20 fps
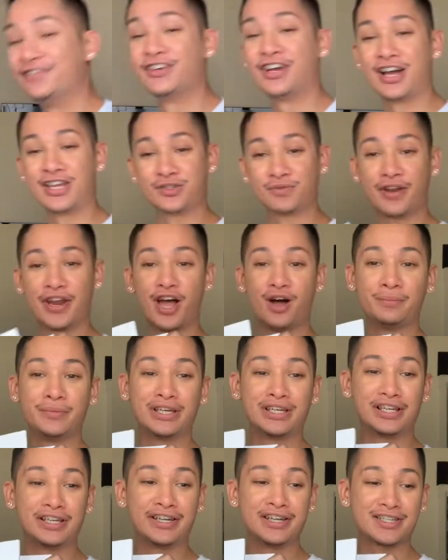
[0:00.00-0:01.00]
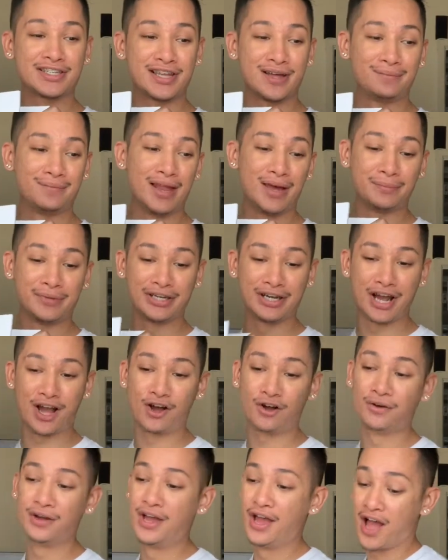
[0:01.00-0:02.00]
you guys want to help me clean this up, let me
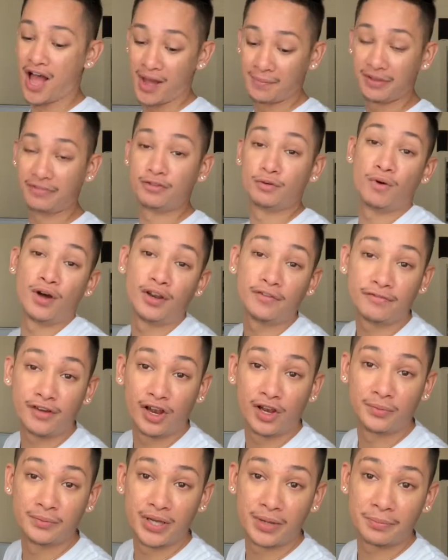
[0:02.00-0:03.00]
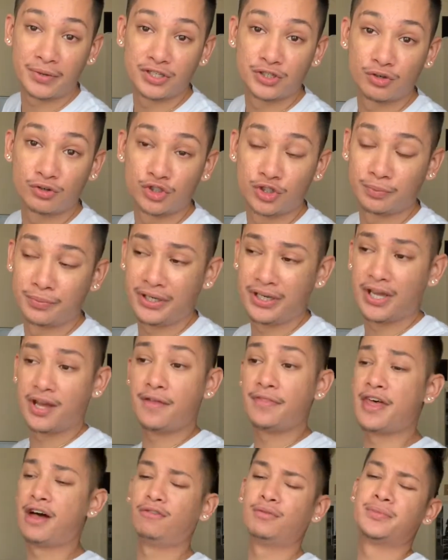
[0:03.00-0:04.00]
know. If you want to follow me on my social media,
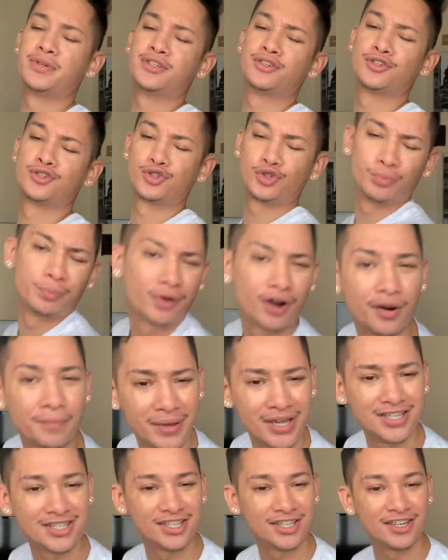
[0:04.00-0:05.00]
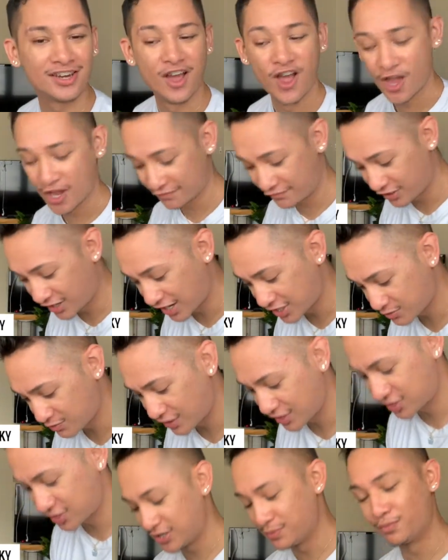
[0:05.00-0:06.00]
that would be super amazing. If you guys want
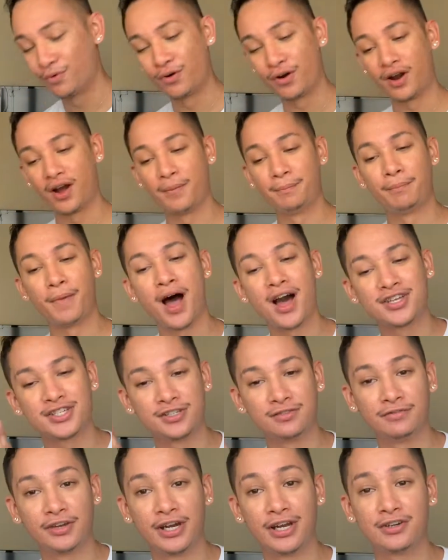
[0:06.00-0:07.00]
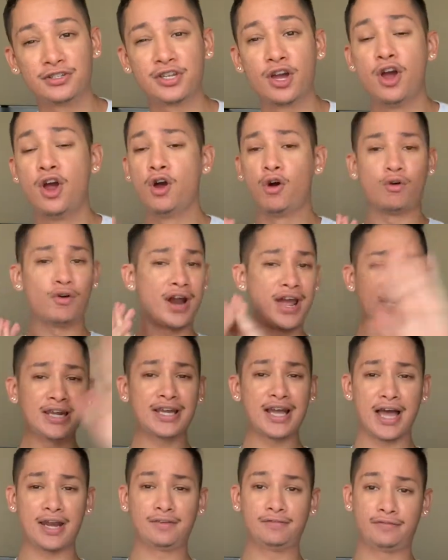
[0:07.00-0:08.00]
more unboxing videos or any
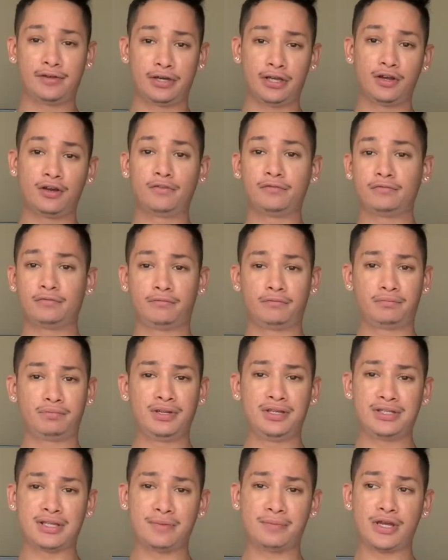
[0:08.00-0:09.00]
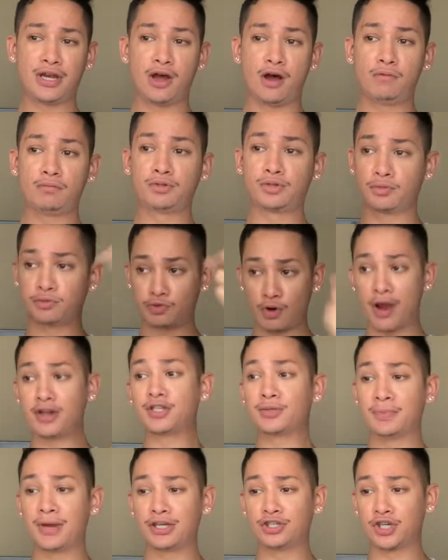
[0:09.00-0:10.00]
kind of video, please let me know. Subscribe
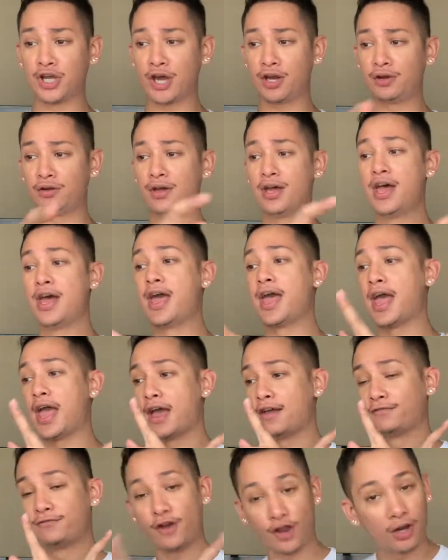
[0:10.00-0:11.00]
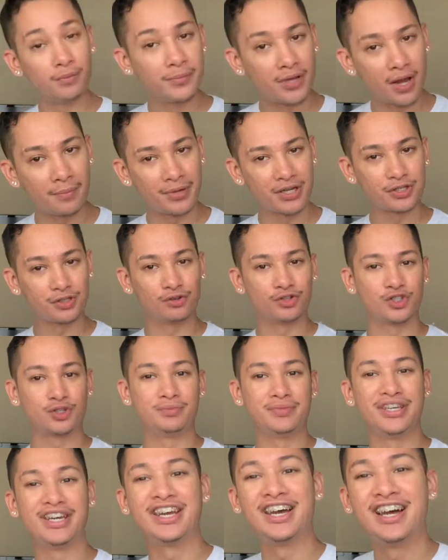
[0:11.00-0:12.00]
to my channel and follow me on my social
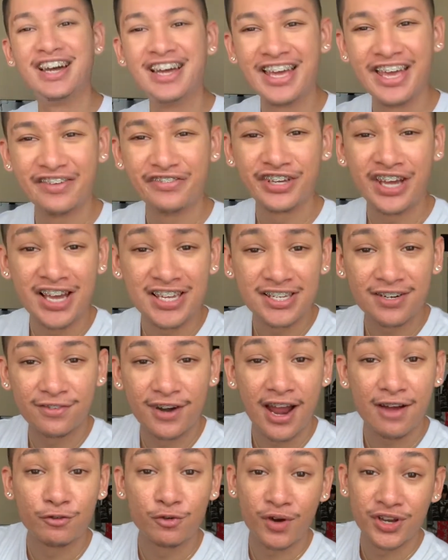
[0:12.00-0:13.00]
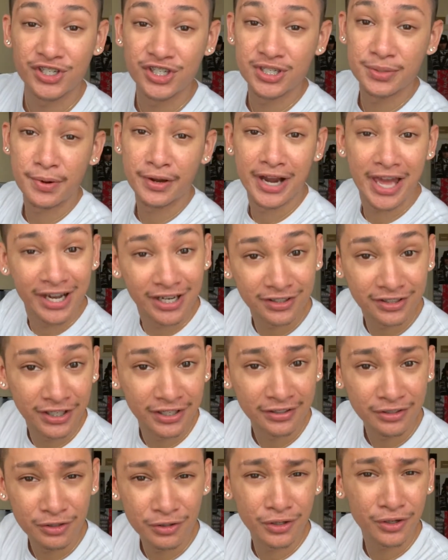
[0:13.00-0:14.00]
media. If you guys ever have questions about
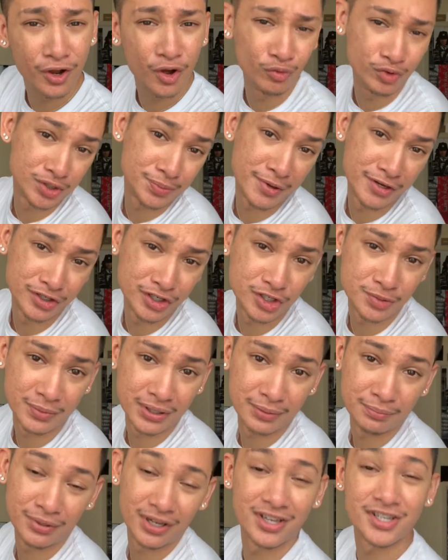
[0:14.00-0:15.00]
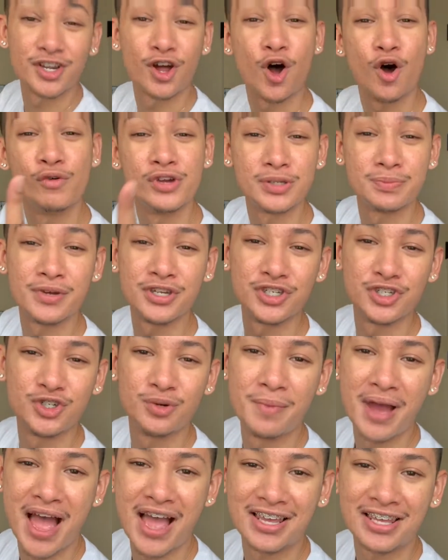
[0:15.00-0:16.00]
anything, you can always message me because I'll always message you
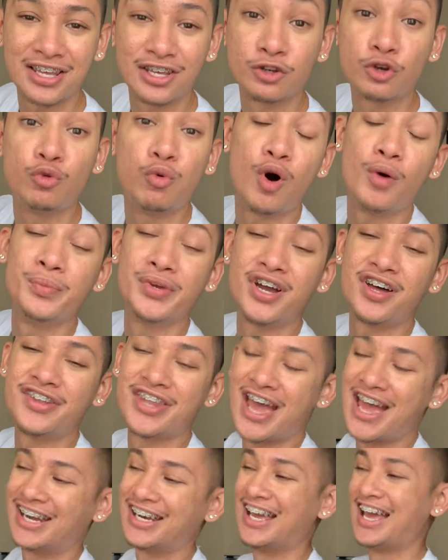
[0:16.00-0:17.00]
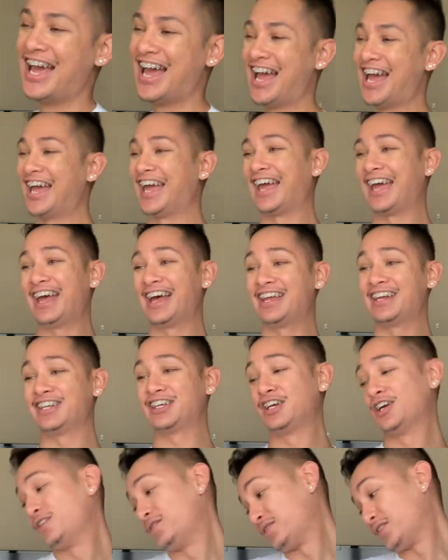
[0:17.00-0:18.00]
back. Quote me on that. And
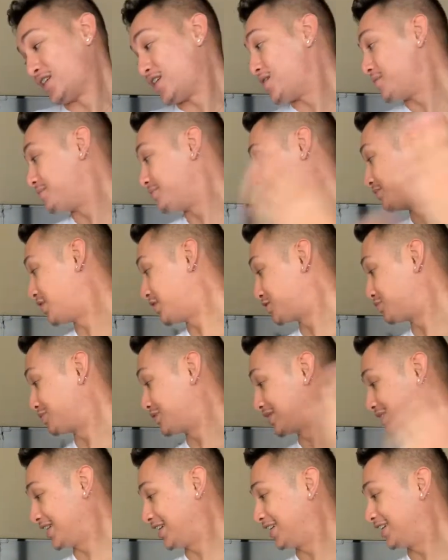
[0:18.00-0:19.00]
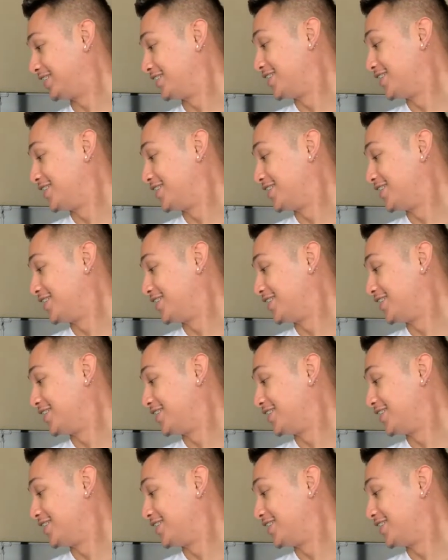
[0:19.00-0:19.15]
this was it.